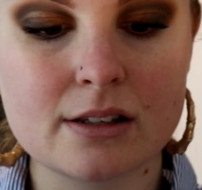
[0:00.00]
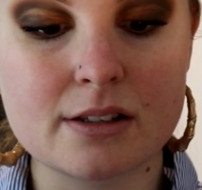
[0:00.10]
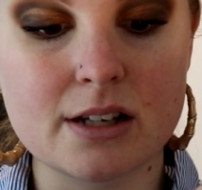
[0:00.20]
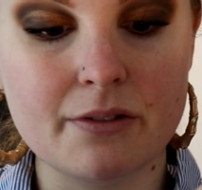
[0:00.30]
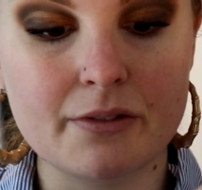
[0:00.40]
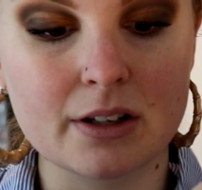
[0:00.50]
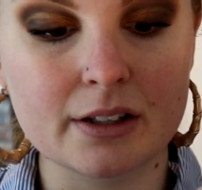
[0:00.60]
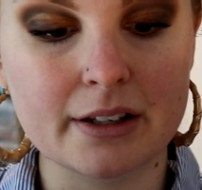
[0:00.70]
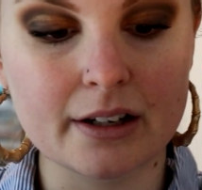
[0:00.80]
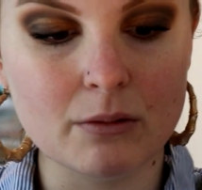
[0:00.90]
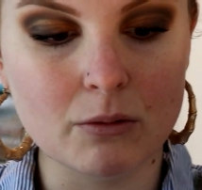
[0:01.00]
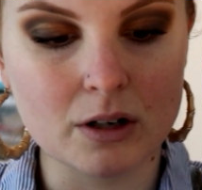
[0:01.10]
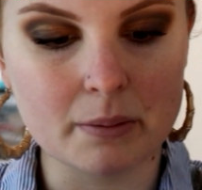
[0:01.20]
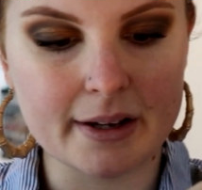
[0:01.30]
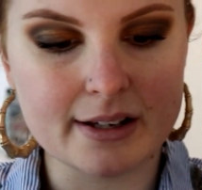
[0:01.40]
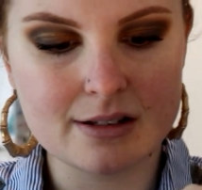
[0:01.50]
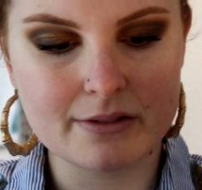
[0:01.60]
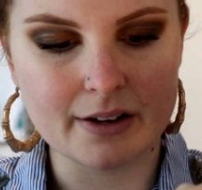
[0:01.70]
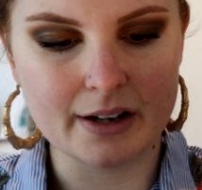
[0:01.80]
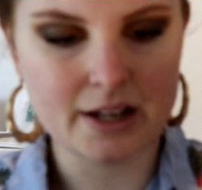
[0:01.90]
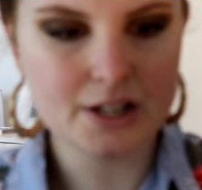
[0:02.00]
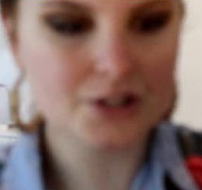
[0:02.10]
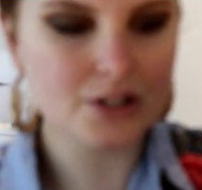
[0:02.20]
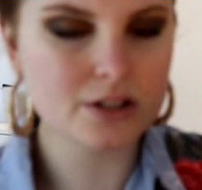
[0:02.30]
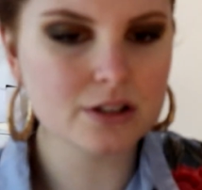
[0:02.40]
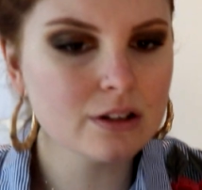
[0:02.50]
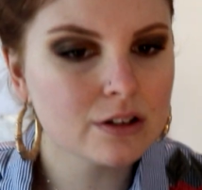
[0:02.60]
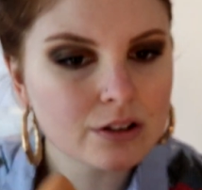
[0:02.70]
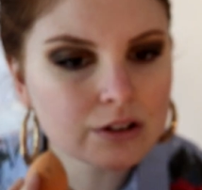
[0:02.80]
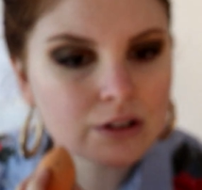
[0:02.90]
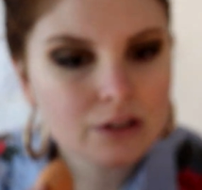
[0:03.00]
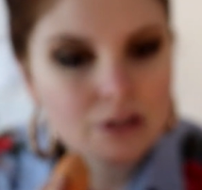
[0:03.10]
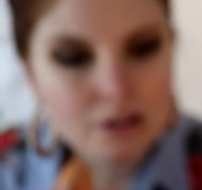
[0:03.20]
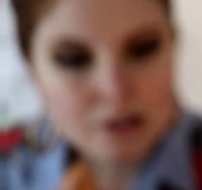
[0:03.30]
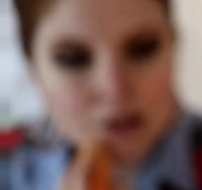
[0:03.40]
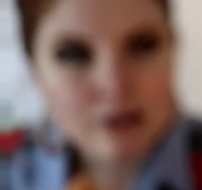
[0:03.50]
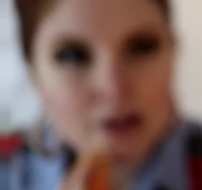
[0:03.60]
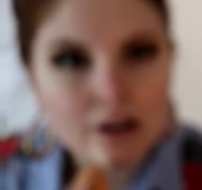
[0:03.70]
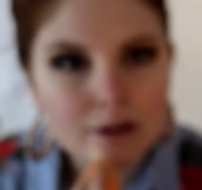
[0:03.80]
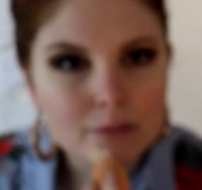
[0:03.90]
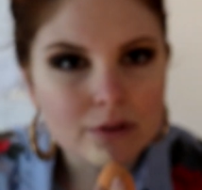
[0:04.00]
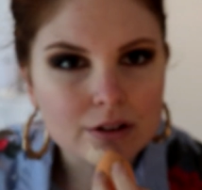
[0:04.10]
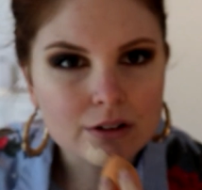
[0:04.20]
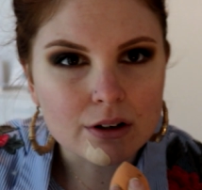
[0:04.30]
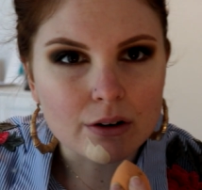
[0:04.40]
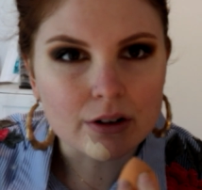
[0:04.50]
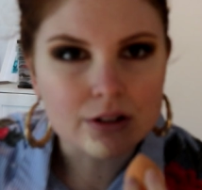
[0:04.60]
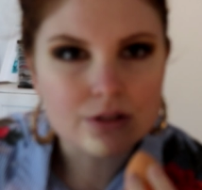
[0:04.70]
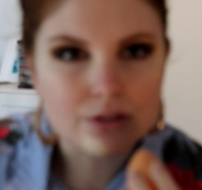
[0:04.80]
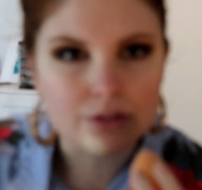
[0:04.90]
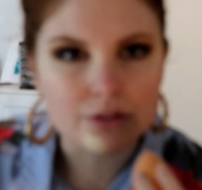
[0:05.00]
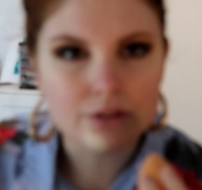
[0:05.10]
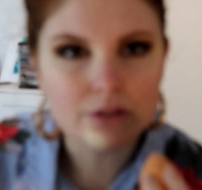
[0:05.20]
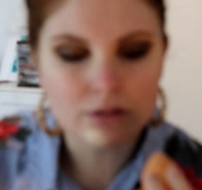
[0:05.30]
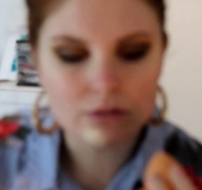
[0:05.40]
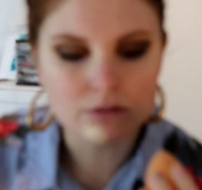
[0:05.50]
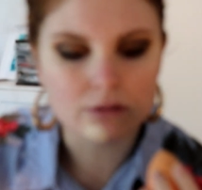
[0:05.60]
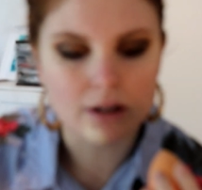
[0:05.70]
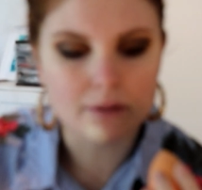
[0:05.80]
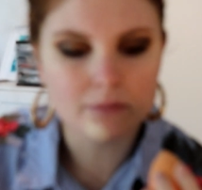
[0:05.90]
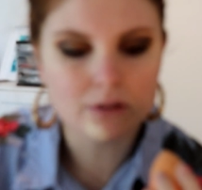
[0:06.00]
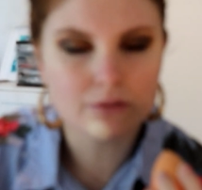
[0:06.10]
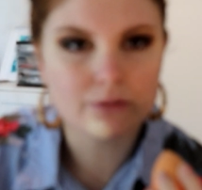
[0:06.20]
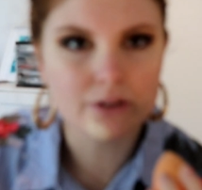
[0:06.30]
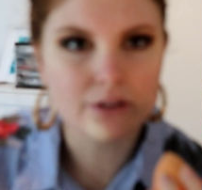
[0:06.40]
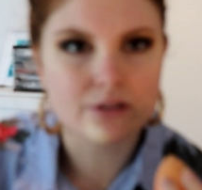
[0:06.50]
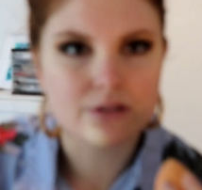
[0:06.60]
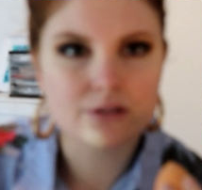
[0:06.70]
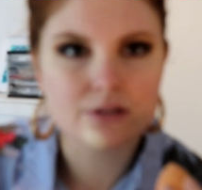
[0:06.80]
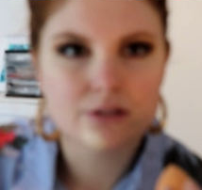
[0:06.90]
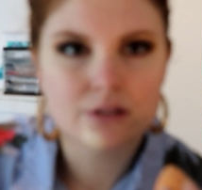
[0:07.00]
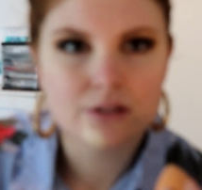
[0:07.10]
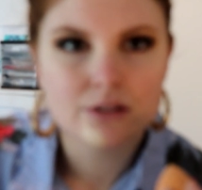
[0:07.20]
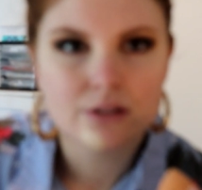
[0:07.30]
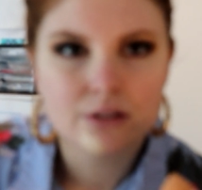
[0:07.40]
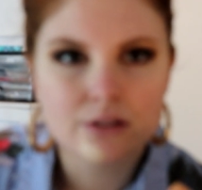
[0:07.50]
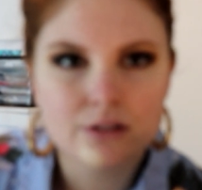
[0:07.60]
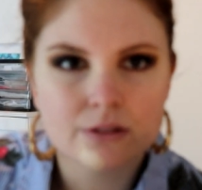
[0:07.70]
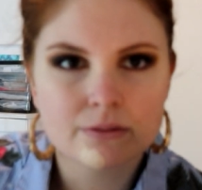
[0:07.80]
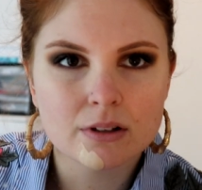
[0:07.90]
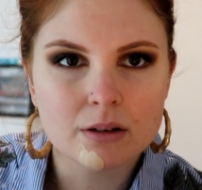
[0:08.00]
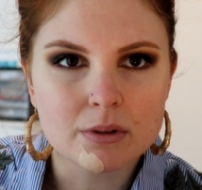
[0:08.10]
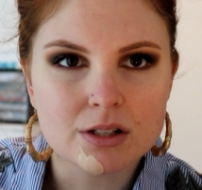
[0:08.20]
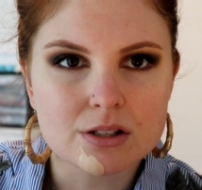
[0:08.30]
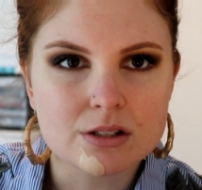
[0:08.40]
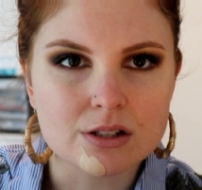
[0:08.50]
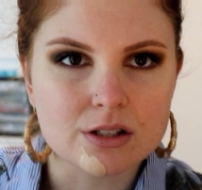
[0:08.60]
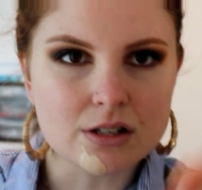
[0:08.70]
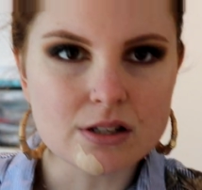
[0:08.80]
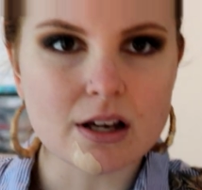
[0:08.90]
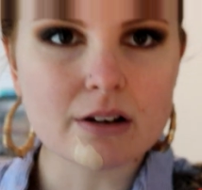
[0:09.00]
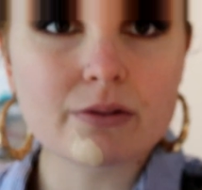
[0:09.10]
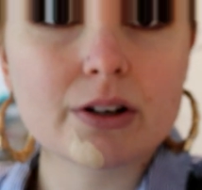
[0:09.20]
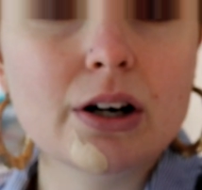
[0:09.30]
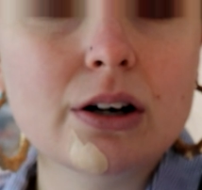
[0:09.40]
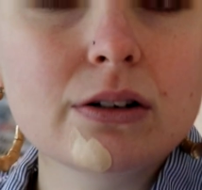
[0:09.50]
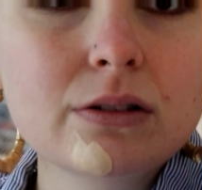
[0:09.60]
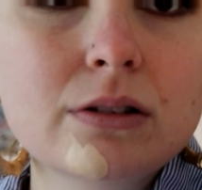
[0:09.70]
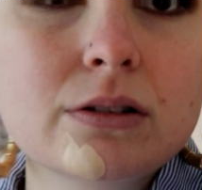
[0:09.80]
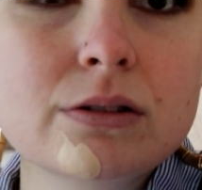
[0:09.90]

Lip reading: It's definitely a water-based foundation. And I'm just going to, oh, I'm not focused. Let me just adjust that for y'all.